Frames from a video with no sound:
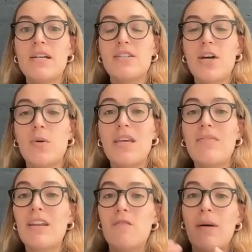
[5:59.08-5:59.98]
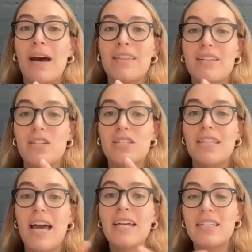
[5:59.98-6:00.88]
So even if pathogens
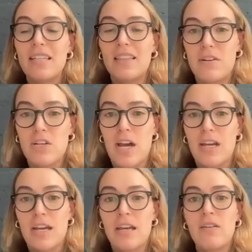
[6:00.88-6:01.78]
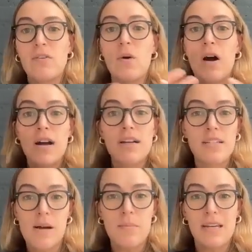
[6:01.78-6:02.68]
get into the vagina, if you are
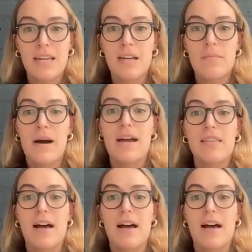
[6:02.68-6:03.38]
dominated by